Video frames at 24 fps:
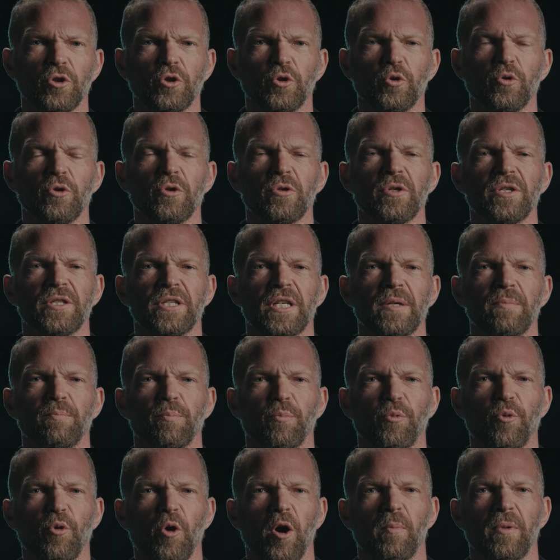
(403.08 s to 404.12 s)
Do you see
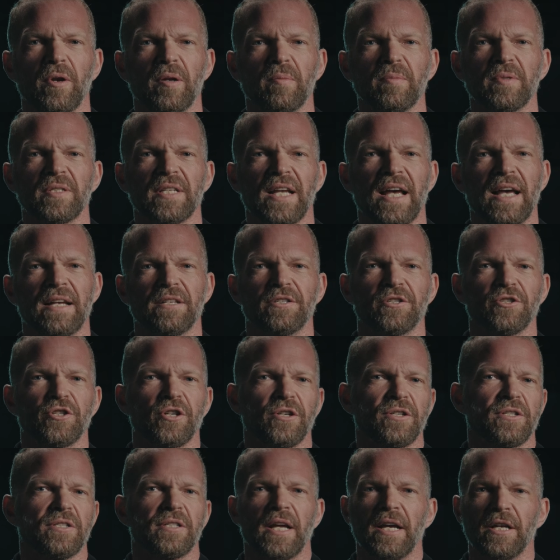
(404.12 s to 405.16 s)
problems as
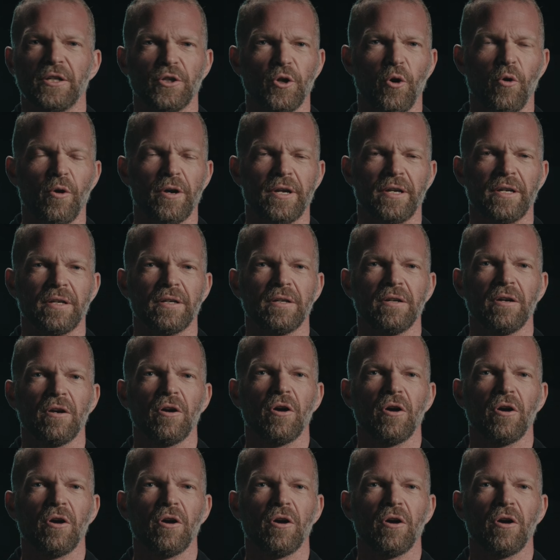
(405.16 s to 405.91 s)
just annoying,